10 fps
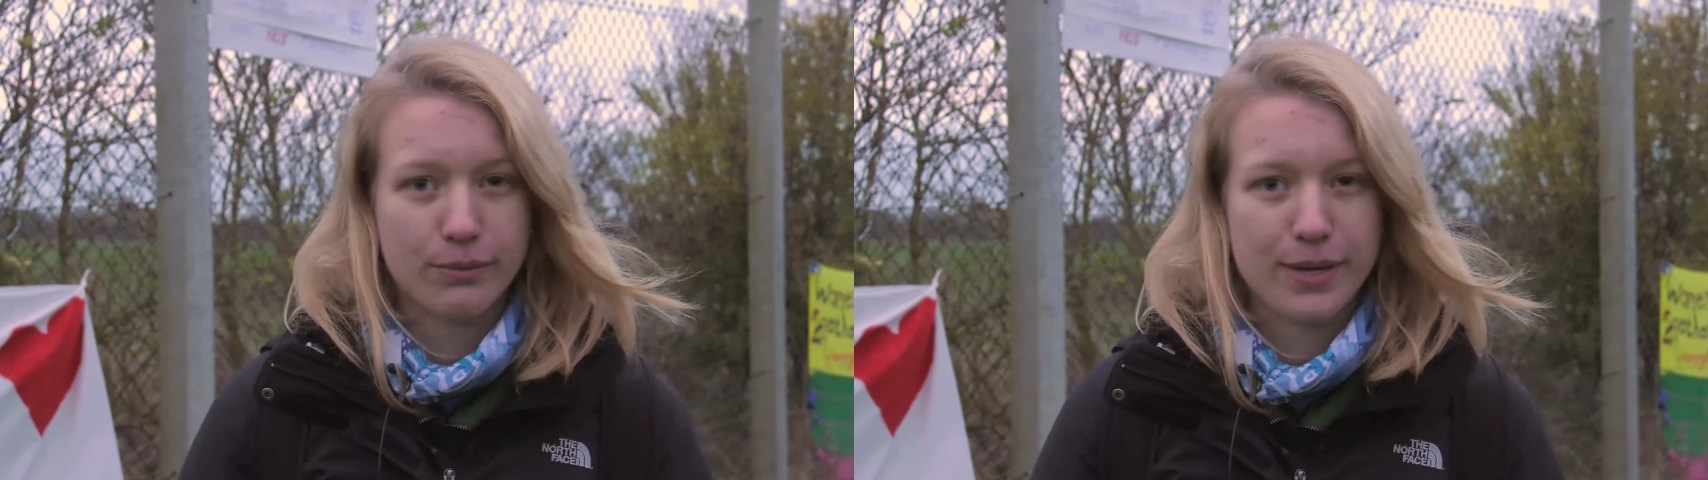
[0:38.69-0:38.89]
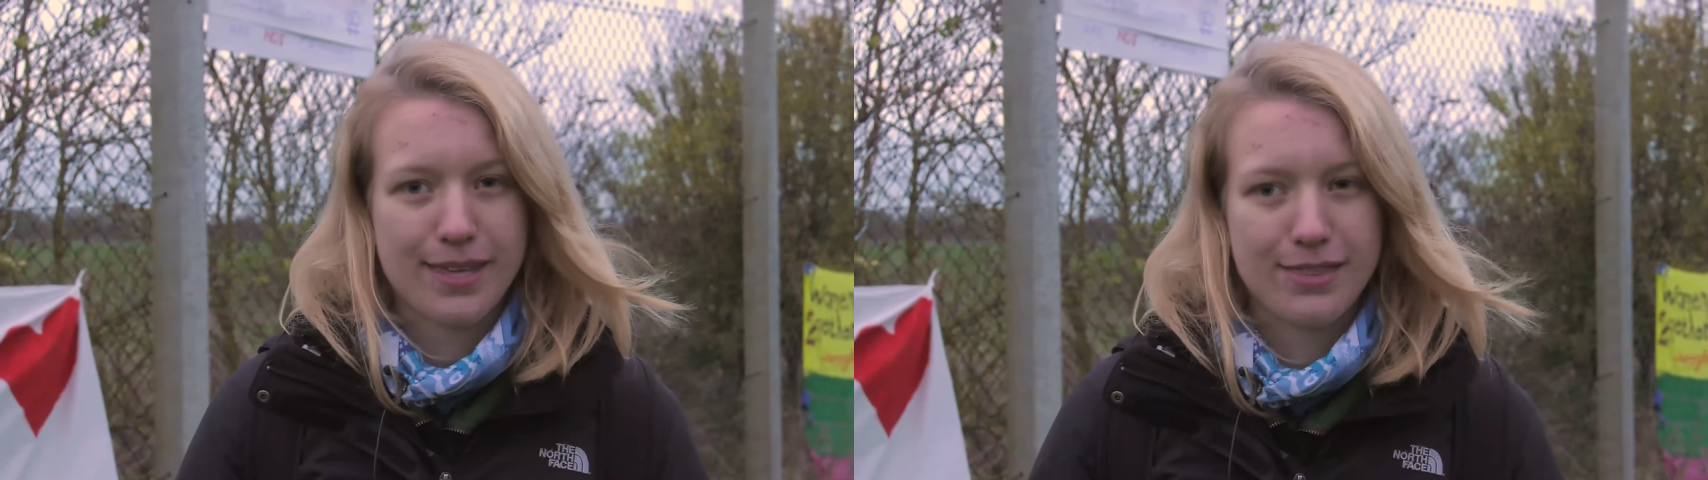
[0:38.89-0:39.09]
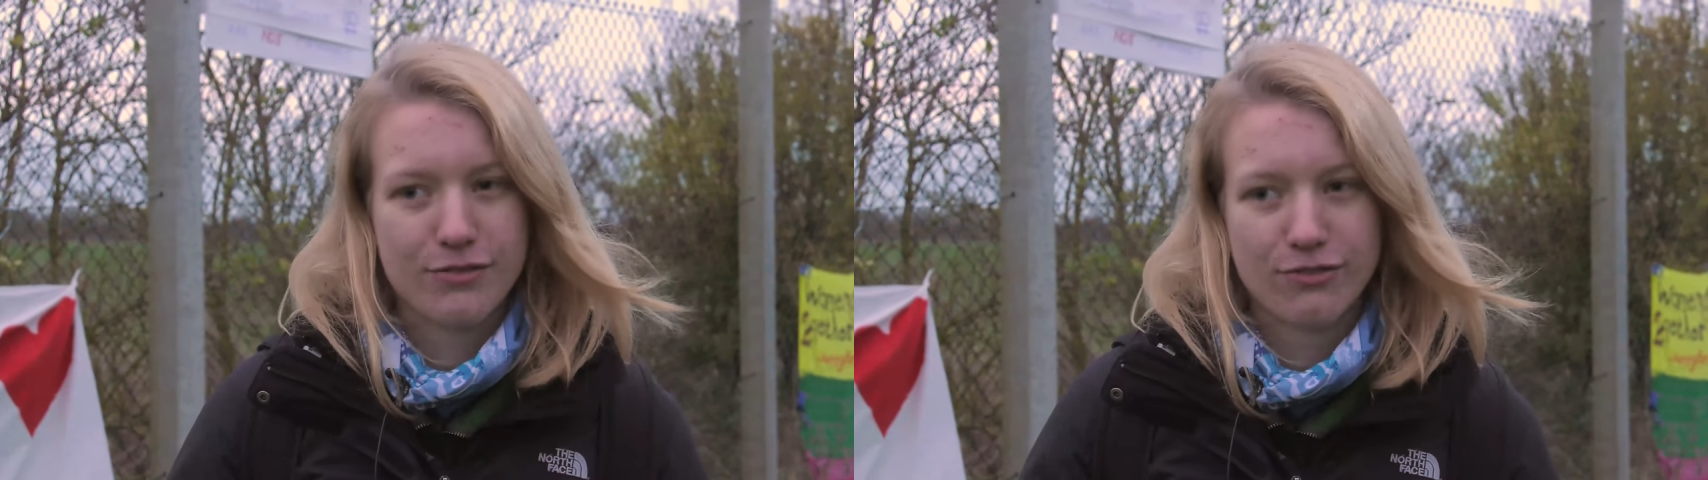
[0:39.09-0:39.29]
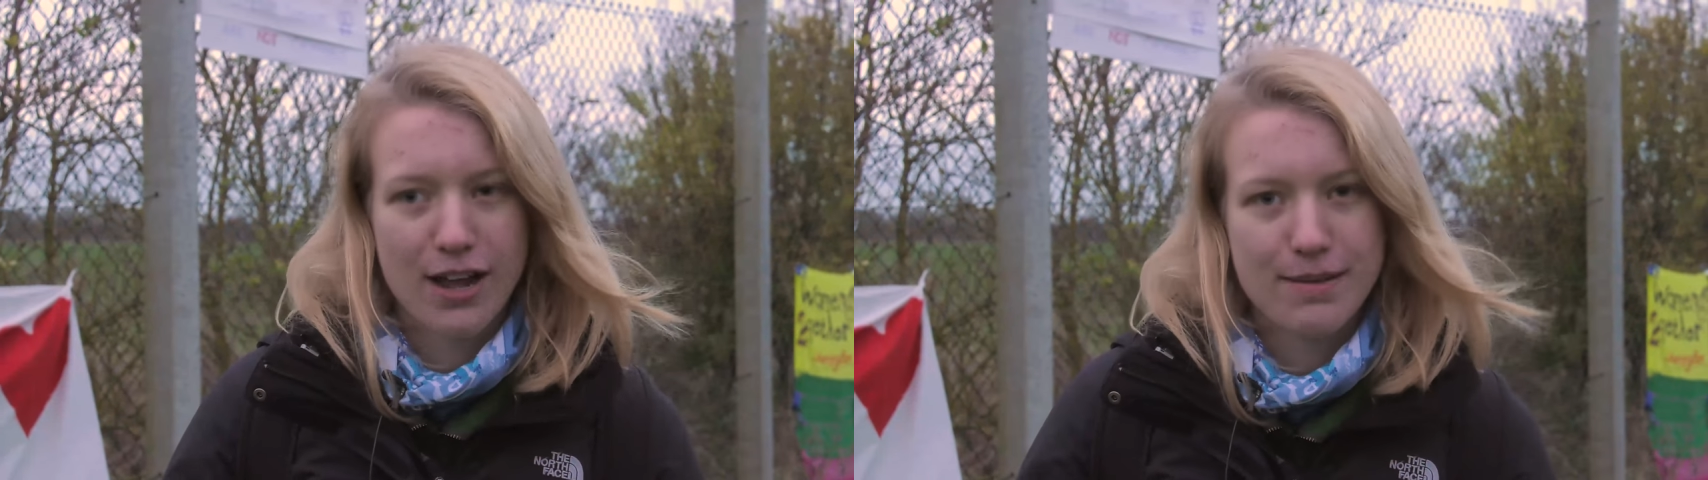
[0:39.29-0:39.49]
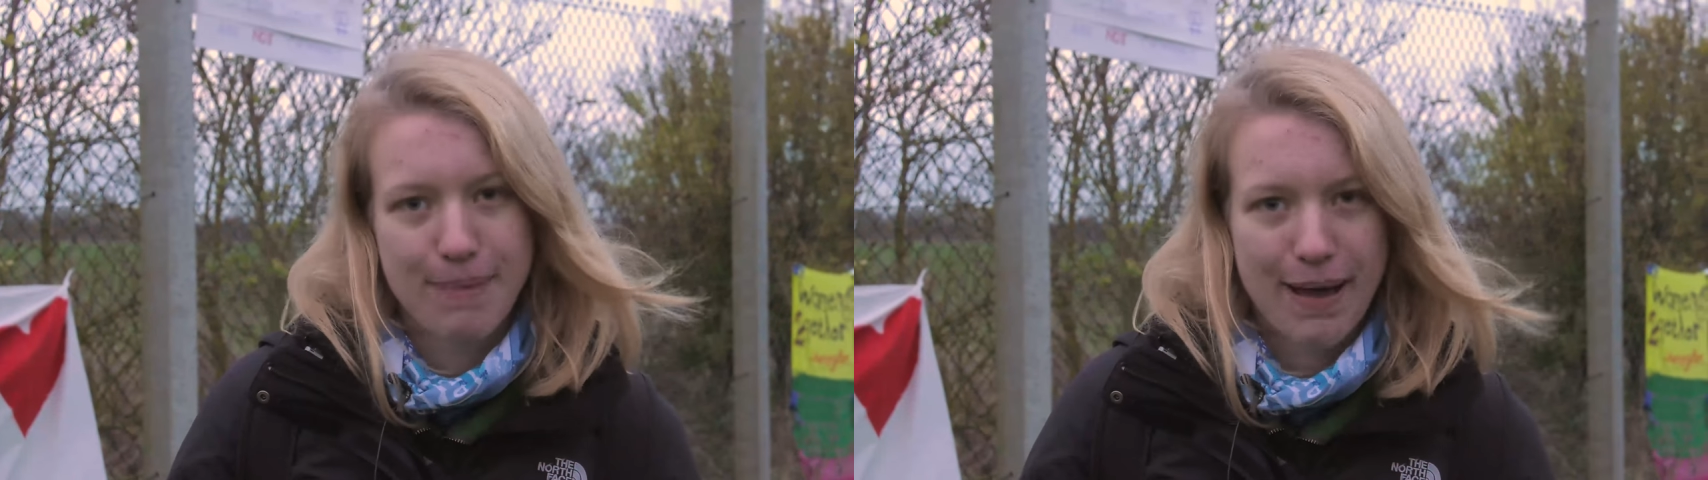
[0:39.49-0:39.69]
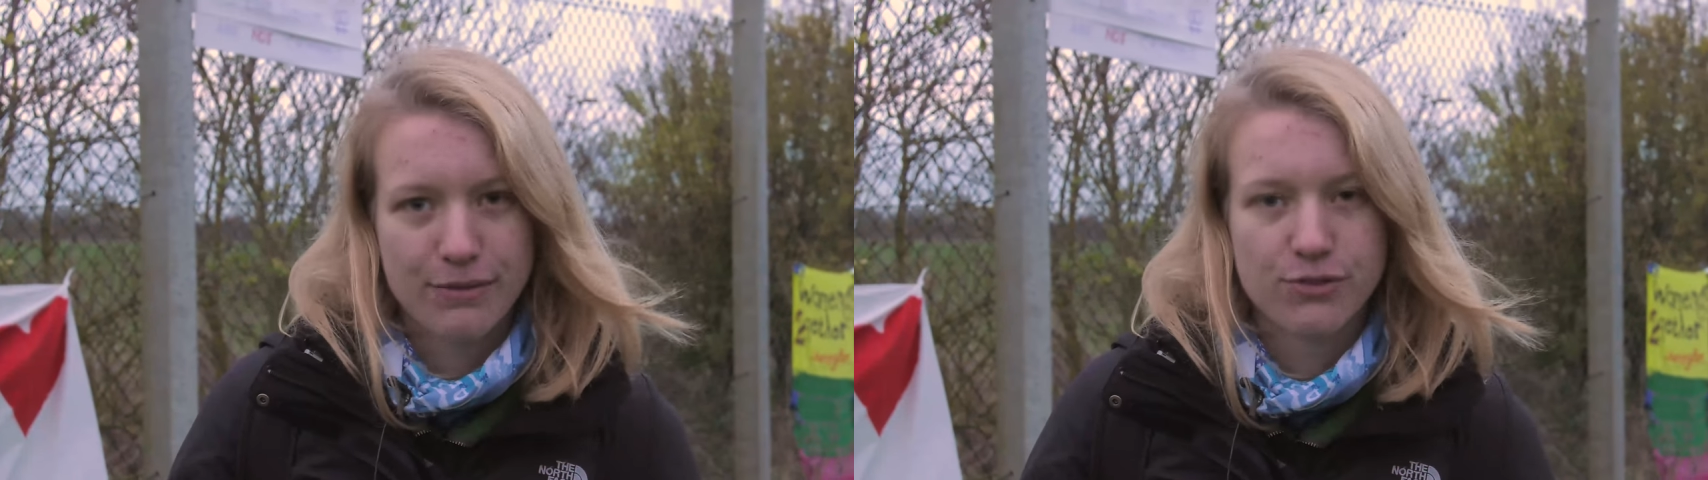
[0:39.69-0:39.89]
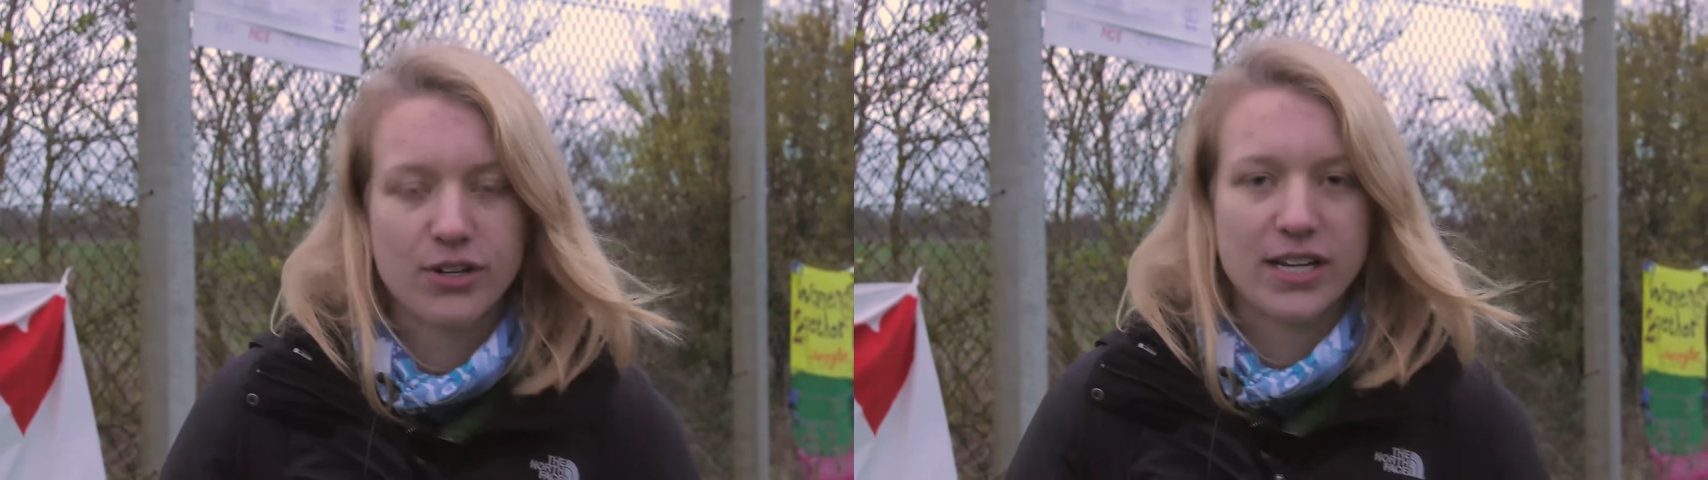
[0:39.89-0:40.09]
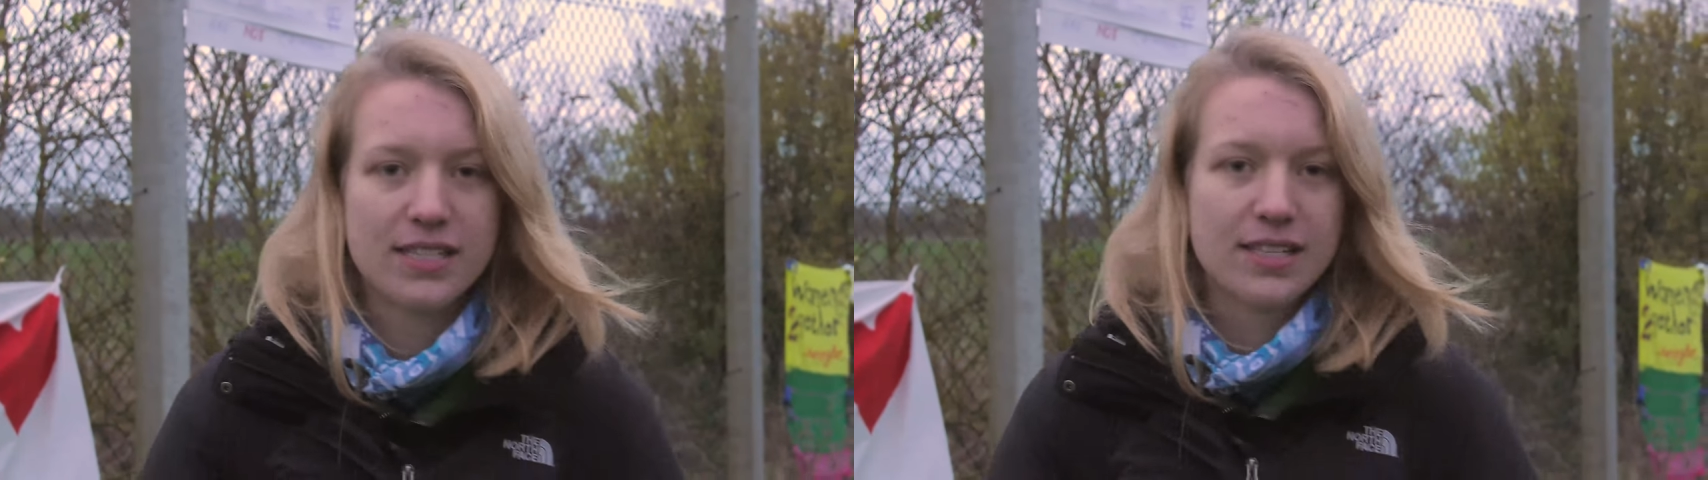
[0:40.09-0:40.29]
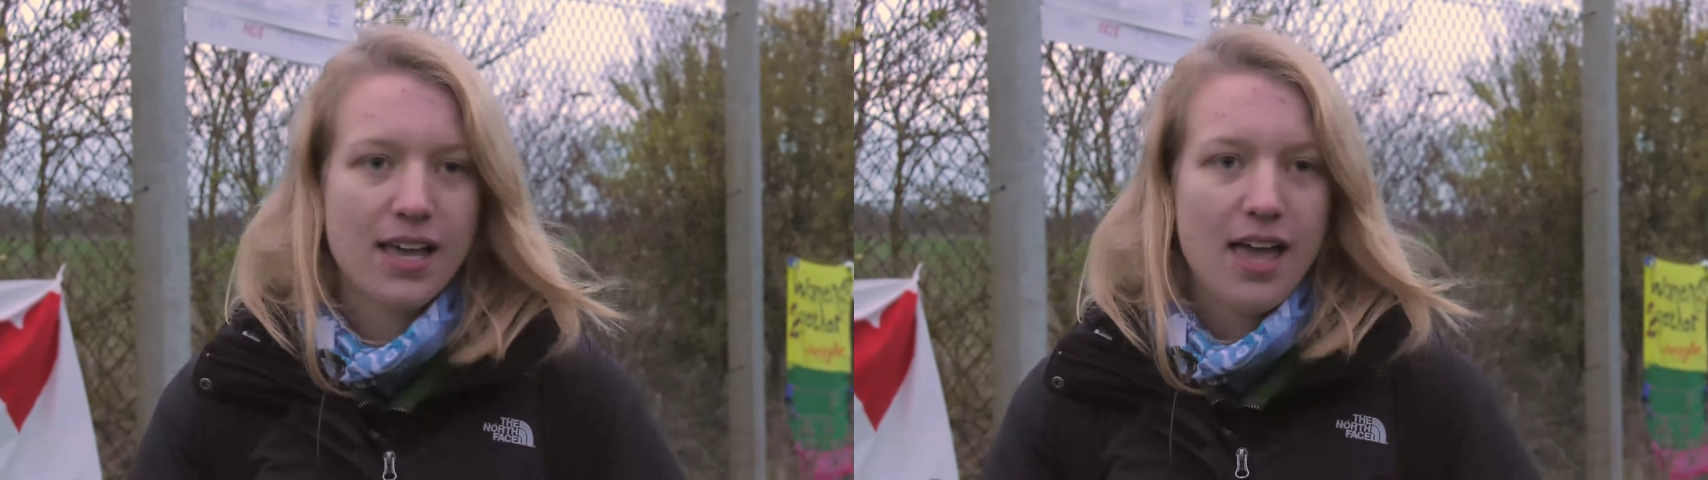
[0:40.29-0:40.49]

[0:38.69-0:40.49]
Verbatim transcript: within the right boundaries.